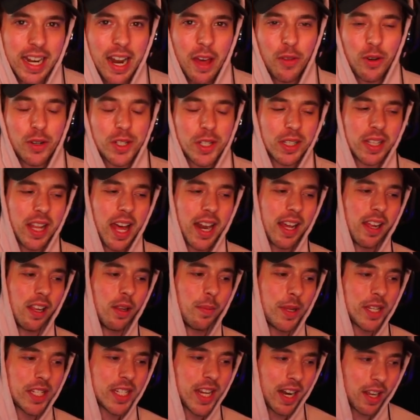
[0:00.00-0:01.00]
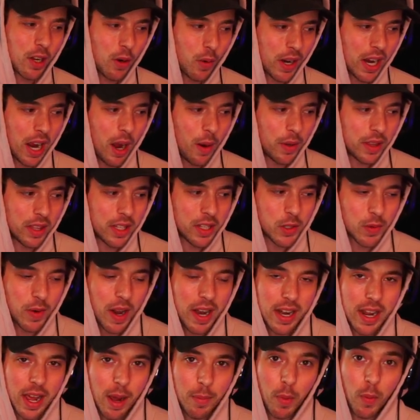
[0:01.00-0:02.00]
Now there's a lot of elements kind of going on with this
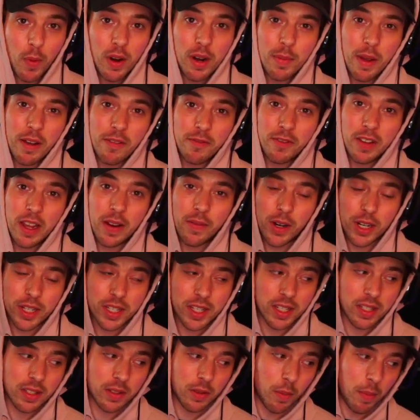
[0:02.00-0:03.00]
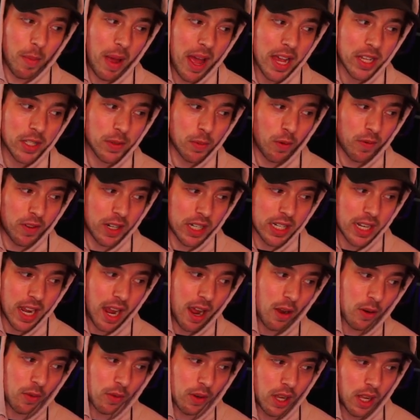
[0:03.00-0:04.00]
right now, but one of my favorites is the mask moving
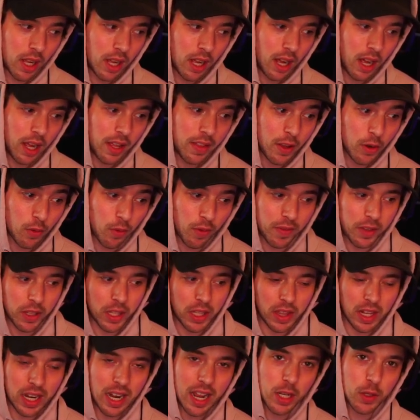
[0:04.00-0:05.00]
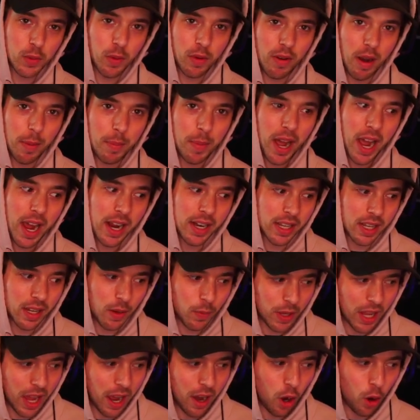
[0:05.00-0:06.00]
down and then revealing the next one right behind
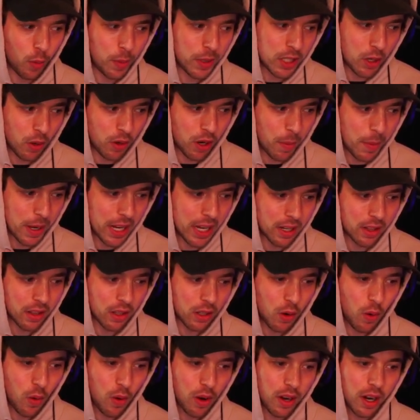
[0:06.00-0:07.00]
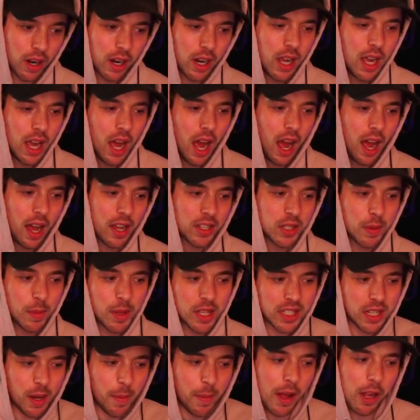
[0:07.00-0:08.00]
it. We got Obito coming in the corner. Some of
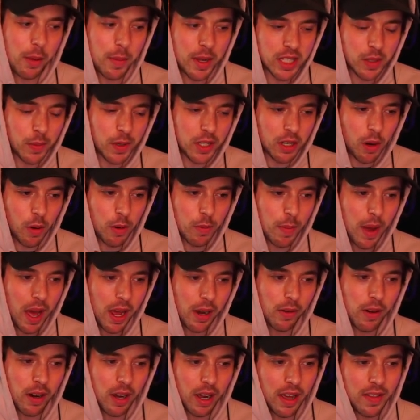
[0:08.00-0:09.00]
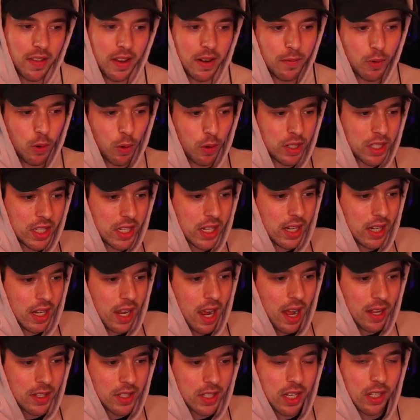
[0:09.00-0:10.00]
the same elements that we saw with Madara, and then of course the
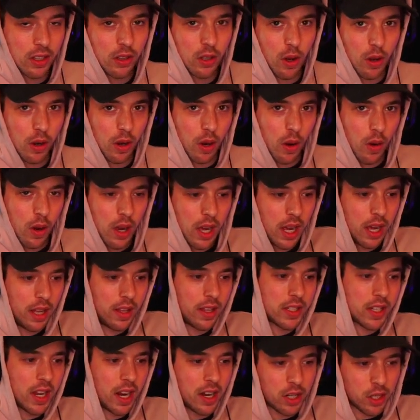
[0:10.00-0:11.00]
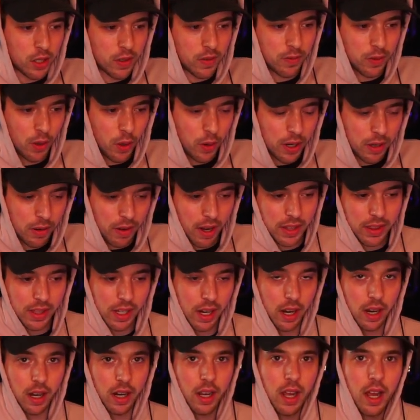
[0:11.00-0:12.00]
Akatsuki logo. It's kind of just floating right
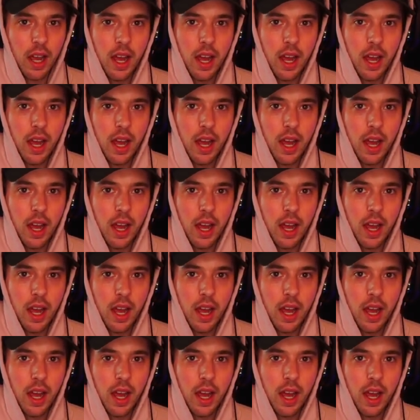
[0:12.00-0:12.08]
there.